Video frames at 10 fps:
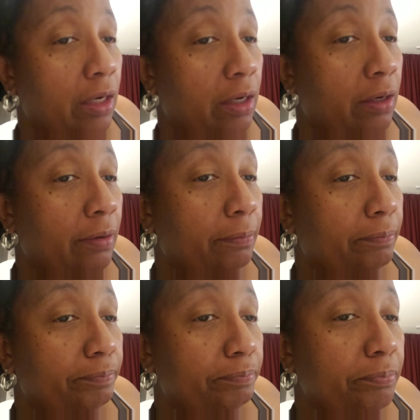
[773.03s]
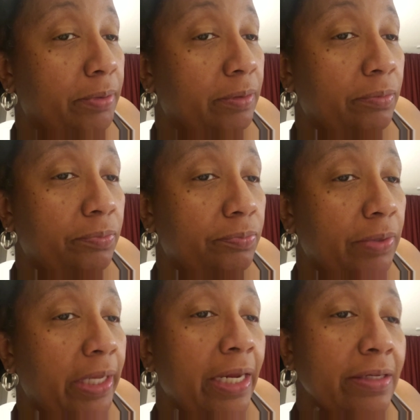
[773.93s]
Um, but,
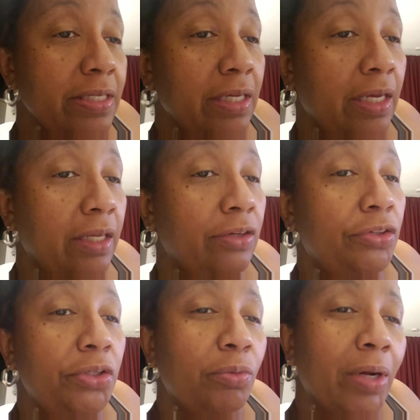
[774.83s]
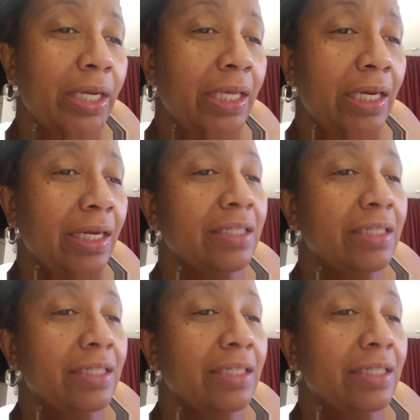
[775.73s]
and I said, do you want to get in?